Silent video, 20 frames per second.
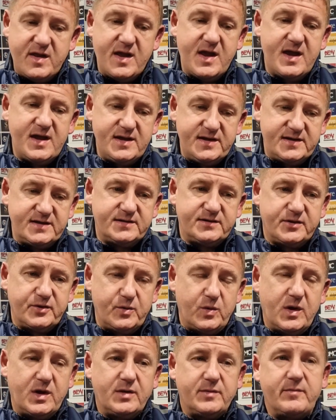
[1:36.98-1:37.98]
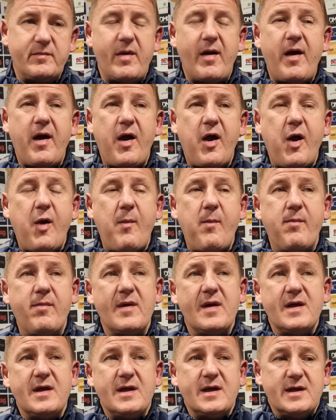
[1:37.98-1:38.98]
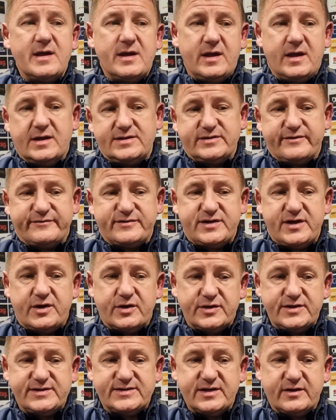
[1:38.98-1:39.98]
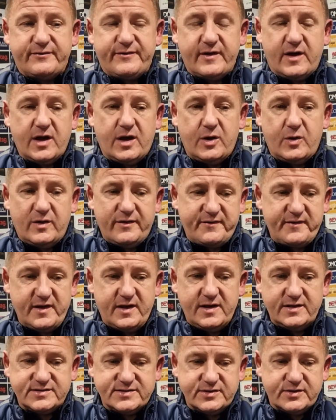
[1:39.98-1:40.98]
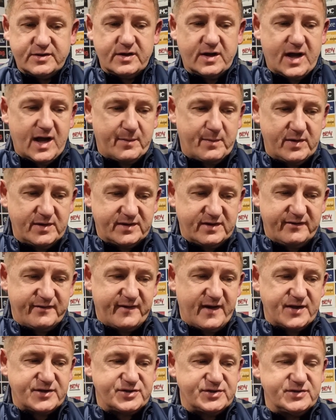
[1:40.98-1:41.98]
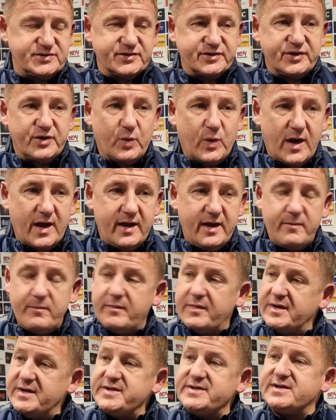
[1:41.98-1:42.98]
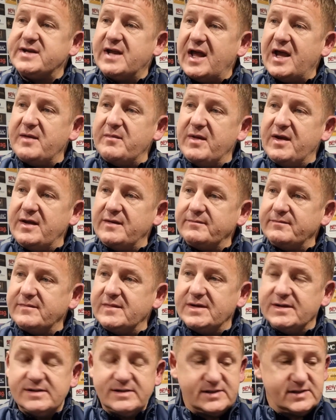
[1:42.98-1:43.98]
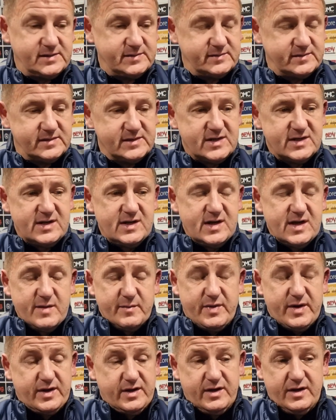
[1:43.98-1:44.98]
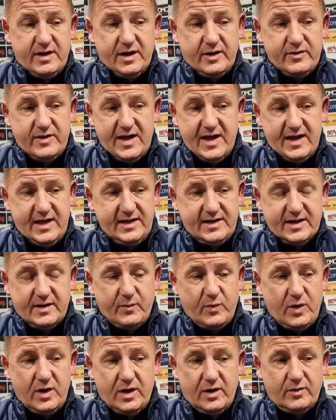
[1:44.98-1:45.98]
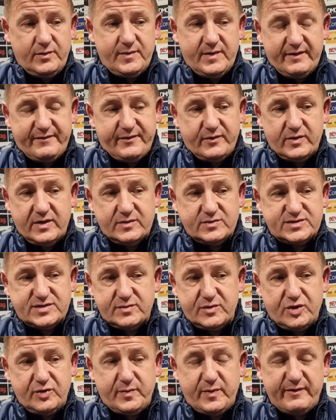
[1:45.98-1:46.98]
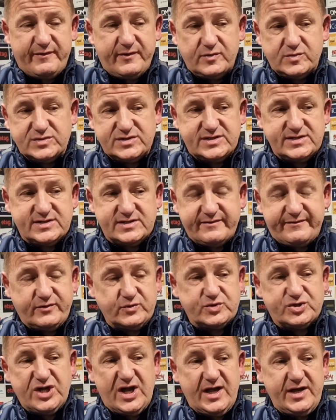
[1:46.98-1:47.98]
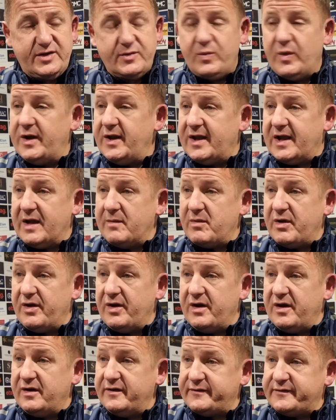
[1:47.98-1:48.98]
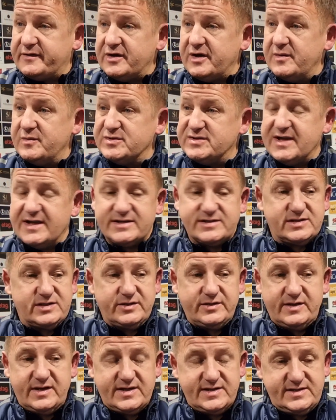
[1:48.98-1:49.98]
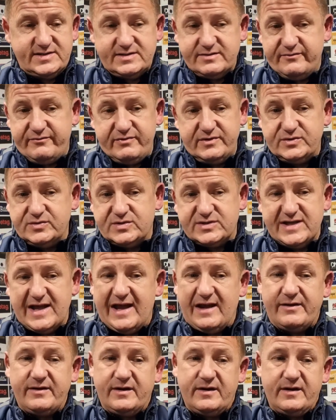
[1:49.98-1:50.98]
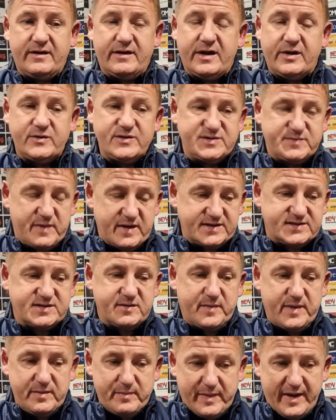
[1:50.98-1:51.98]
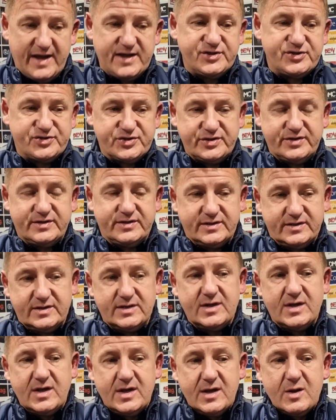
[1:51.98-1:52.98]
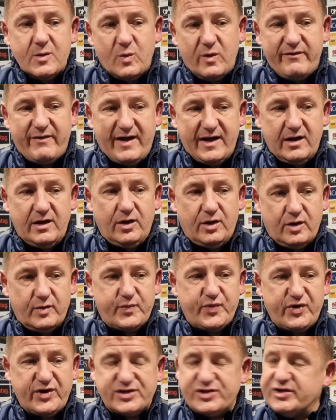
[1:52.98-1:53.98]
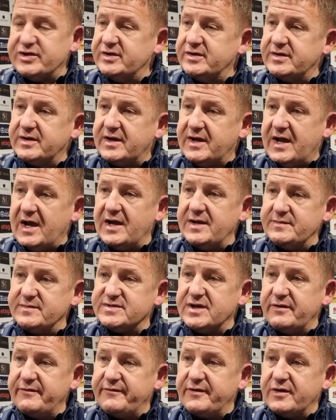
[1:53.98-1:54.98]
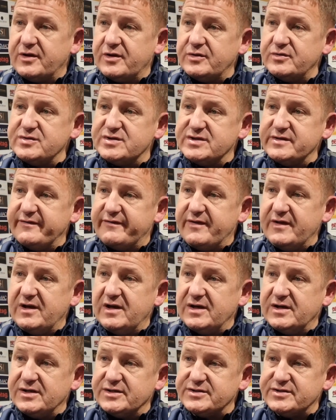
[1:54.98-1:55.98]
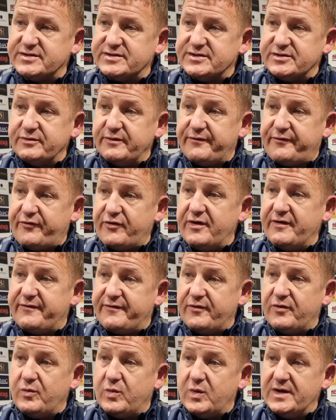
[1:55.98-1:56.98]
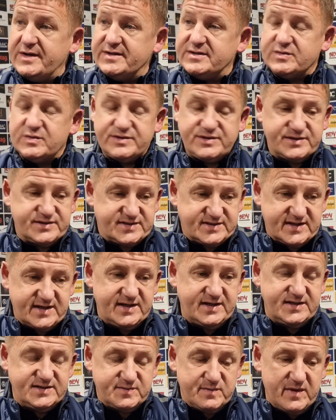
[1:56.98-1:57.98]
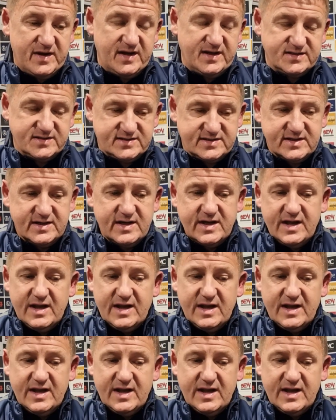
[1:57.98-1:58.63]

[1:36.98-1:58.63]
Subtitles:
Yeah, he did do well. You know, he's obviously got himself a goal. I think it took a couple of deflections on the way in, but he's claiming it. But, you know, yeah, he done well. I thought there were some good performances. I thought Jaden, when he came on at half-time, was excellent. He's a real talent, and I know he's had to be patient. And we've had a lot of pressure games over the course of the last sort of 3 or 4 weeks, which has seen his minutes